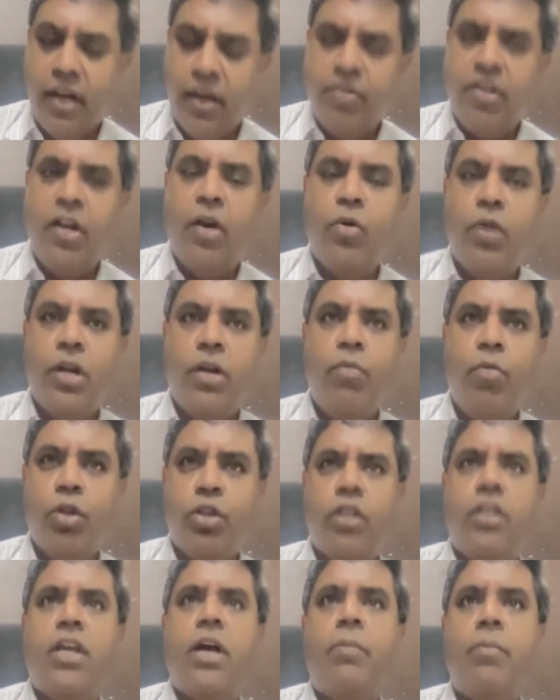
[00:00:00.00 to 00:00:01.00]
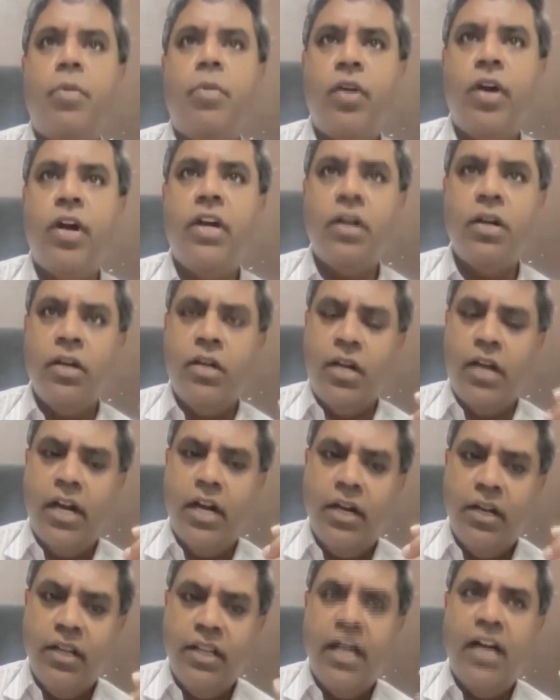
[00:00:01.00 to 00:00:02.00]
Yeah, absolutely, both of them, right?
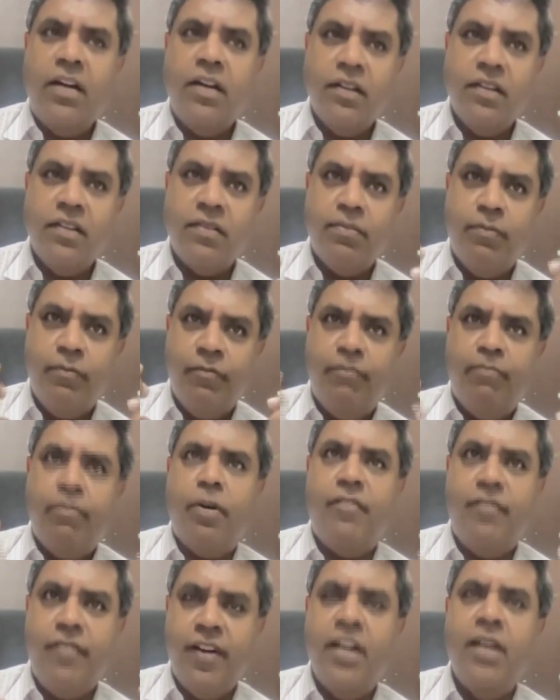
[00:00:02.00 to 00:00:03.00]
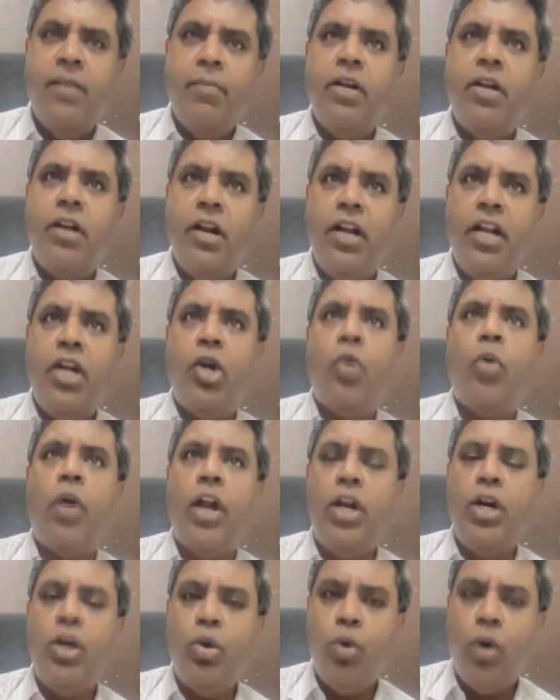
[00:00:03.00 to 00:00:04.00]
And that is fundamentally
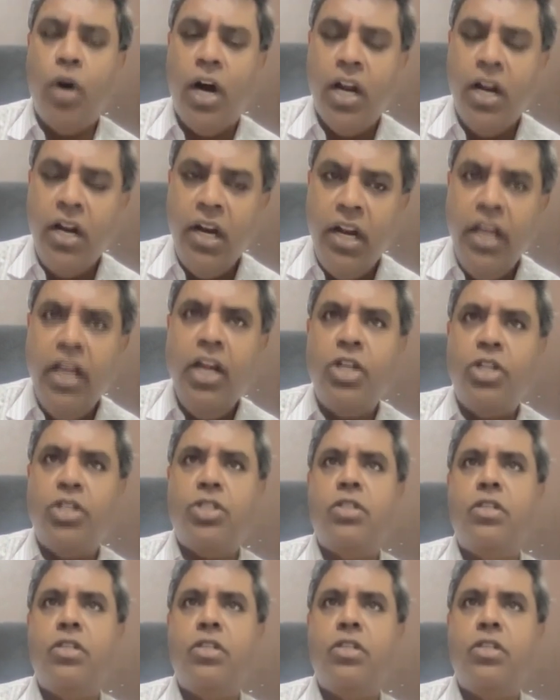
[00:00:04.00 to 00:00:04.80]
trying to unleash